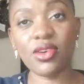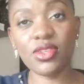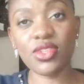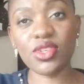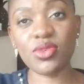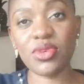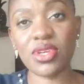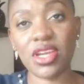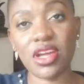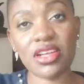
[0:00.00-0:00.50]

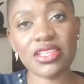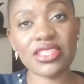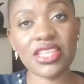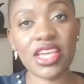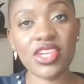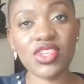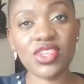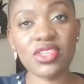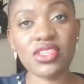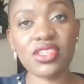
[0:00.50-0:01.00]
during our
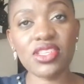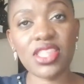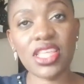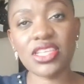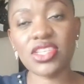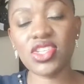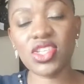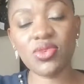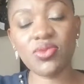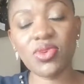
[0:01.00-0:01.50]
session,
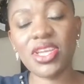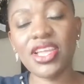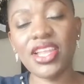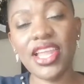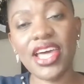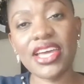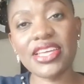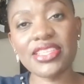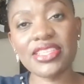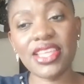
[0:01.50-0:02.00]
then she
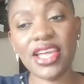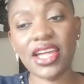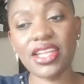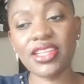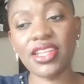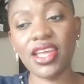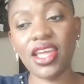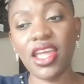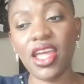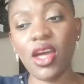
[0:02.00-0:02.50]
realized
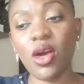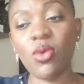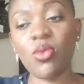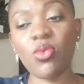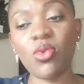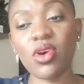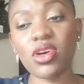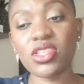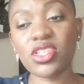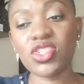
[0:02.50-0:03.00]
that
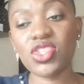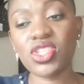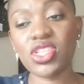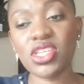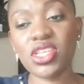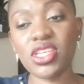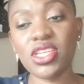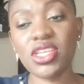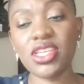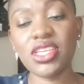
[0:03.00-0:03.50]
what
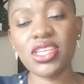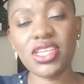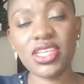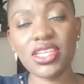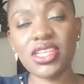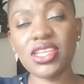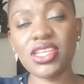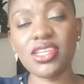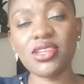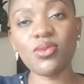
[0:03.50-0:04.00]
she
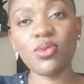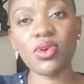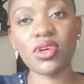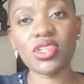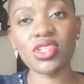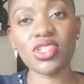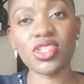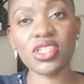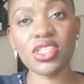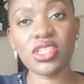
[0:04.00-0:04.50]
needed,
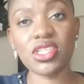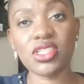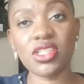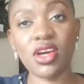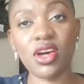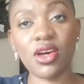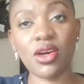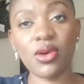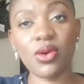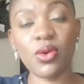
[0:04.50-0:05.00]

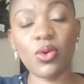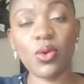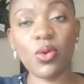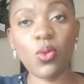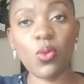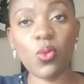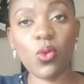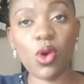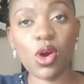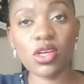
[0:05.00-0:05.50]

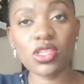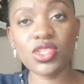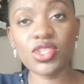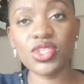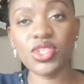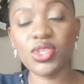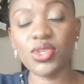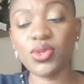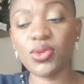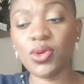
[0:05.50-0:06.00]
was
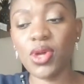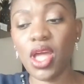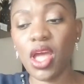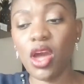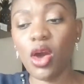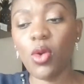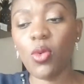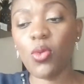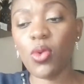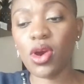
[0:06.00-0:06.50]
to
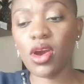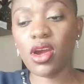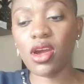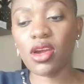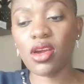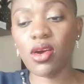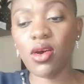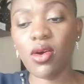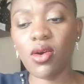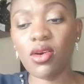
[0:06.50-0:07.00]

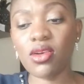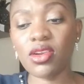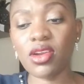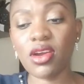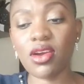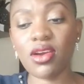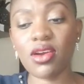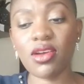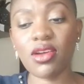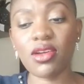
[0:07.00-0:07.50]
work on
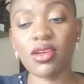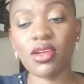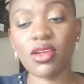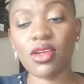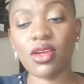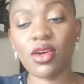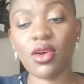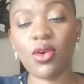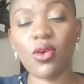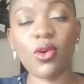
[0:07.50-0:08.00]
her
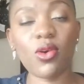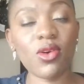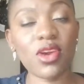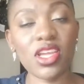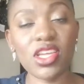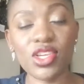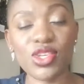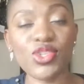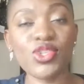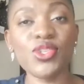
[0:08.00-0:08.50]
core
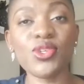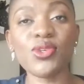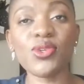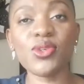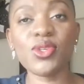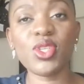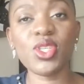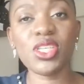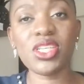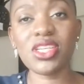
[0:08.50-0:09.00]

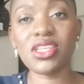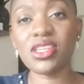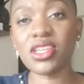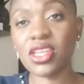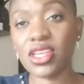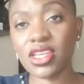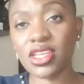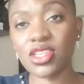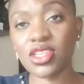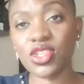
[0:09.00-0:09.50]
issues. She
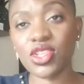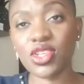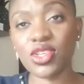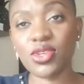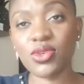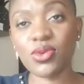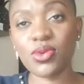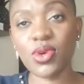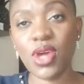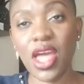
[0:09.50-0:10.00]
needed
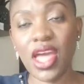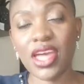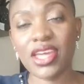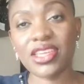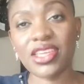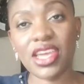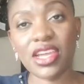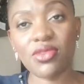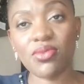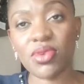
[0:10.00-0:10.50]
to
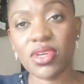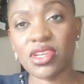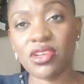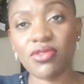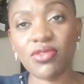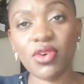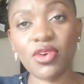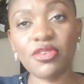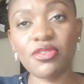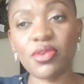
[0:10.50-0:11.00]
get rid
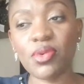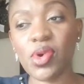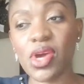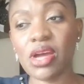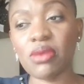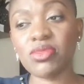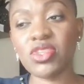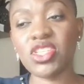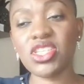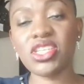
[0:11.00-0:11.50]
of
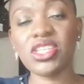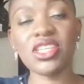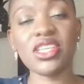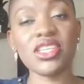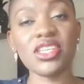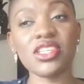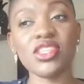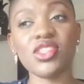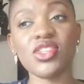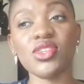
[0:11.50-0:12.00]
overwhelm. She
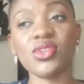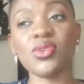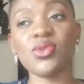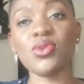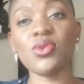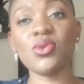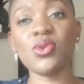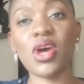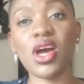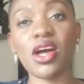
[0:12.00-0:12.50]
needed
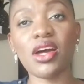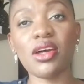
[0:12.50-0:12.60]
to